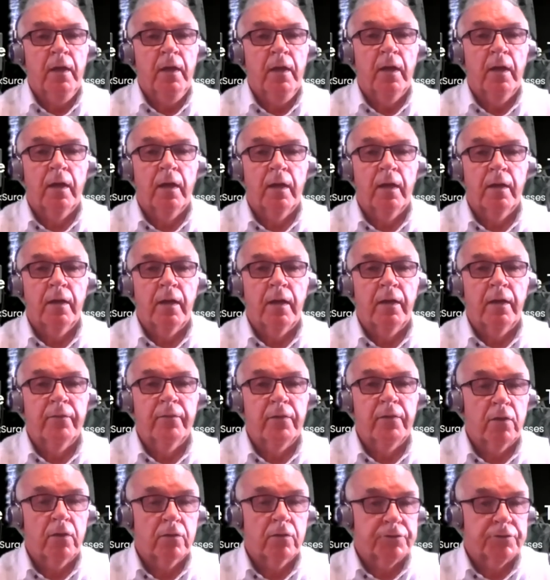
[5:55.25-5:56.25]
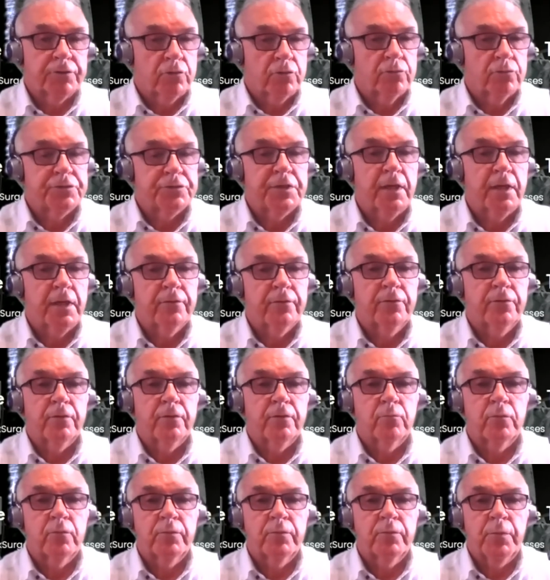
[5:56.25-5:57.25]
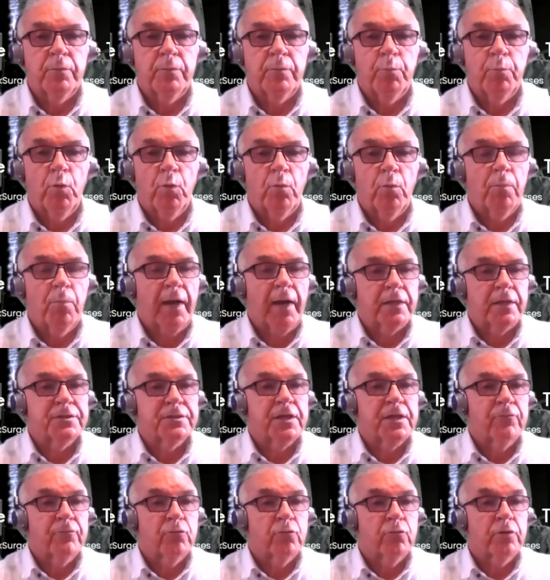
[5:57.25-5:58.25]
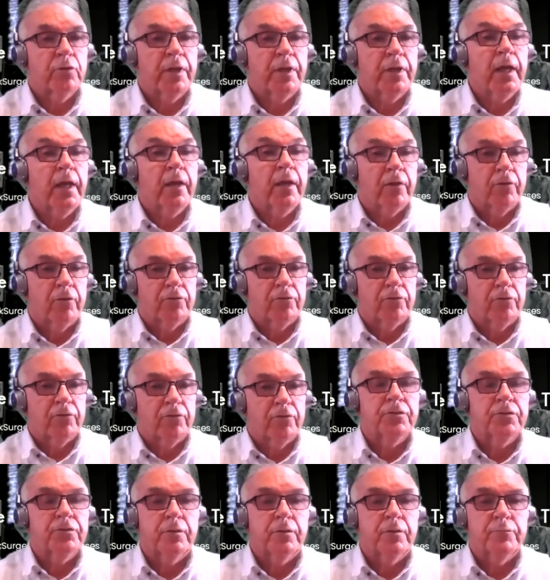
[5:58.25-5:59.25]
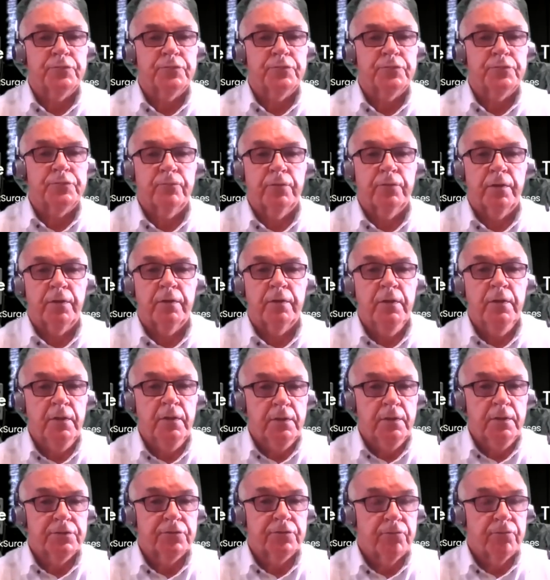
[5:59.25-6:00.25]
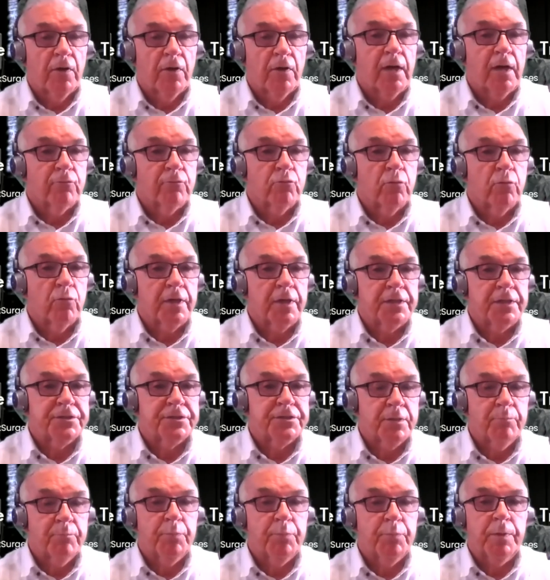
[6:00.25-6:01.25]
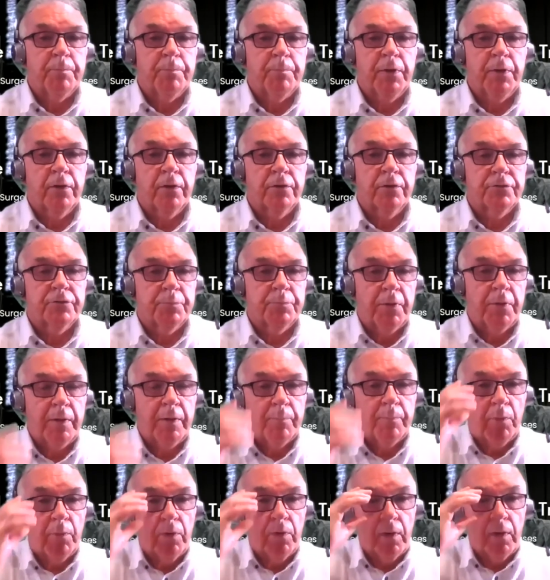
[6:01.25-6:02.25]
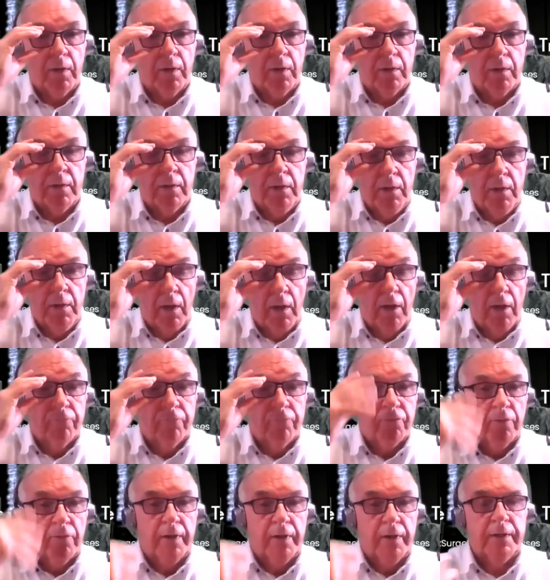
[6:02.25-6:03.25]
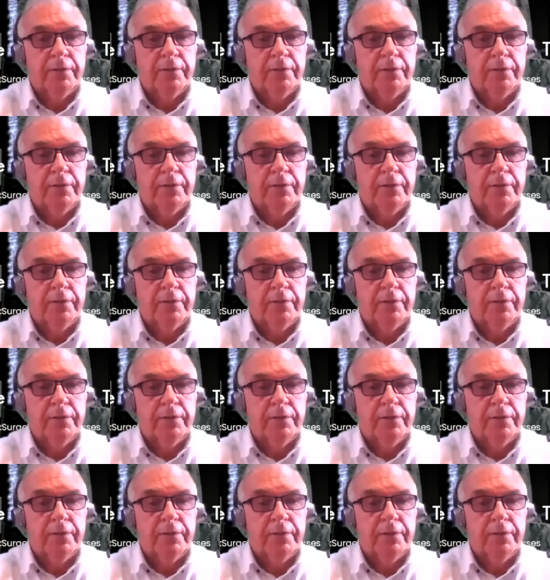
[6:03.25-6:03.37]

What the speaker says: And the article said that we've been put back several years in terms of the survival rate, simply because people are afraid